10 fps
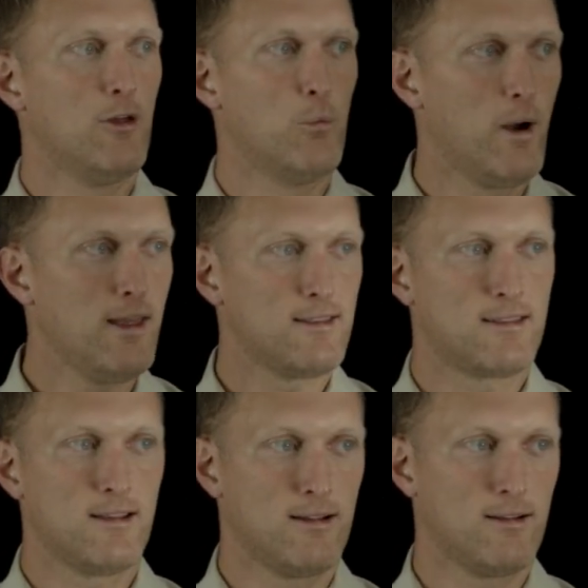the way
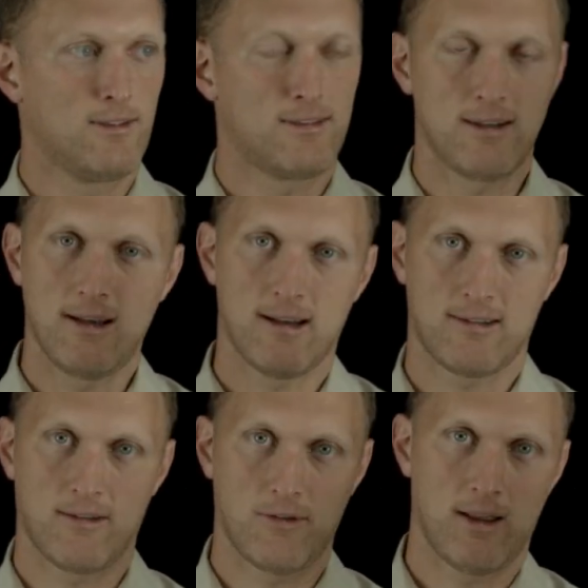that the that the
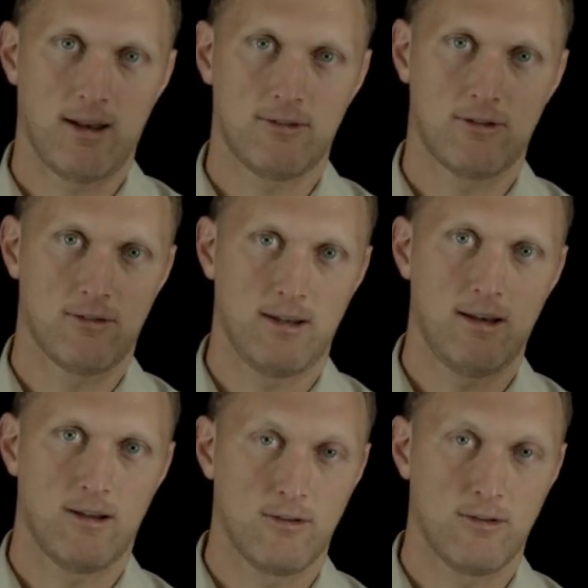DNSSEC validation or, D,